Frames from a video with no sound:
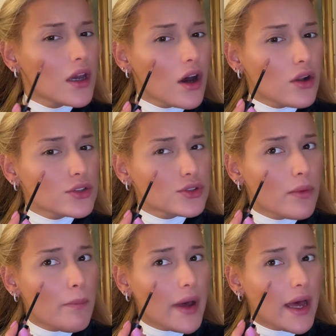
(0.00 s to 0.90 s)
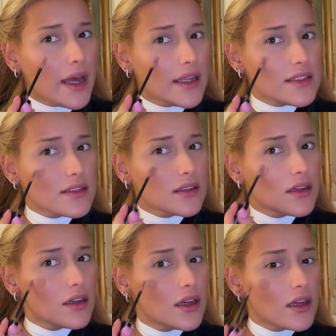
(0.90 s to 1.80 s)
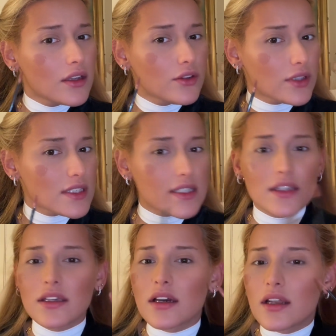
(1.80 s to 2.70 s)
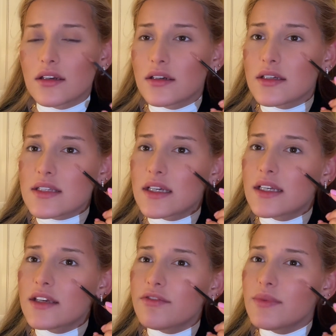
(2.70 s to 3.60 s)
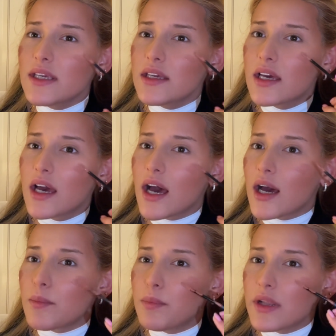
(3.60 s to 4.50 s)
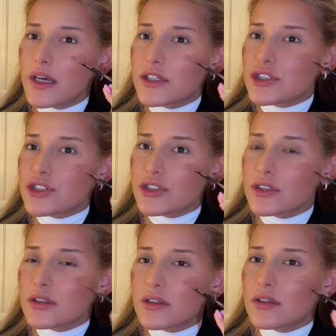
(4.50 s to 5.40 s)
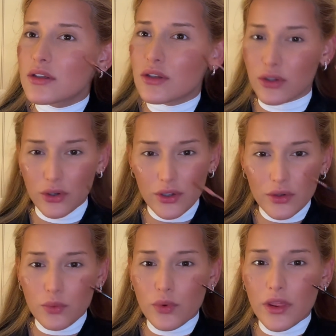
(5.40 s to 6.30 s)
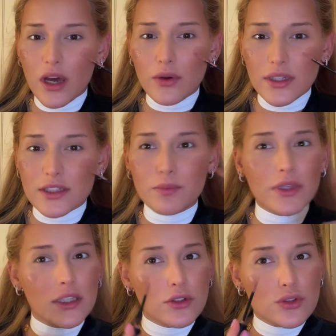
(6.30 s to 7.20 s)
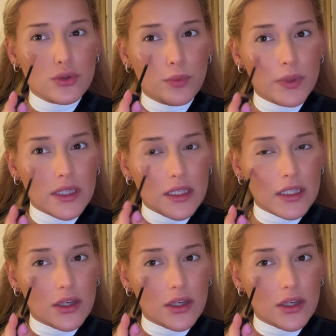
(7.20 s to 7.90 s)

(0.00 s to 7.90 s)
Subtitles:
also matte. You can see the color. It's gonna give me a blush look without it being too pinky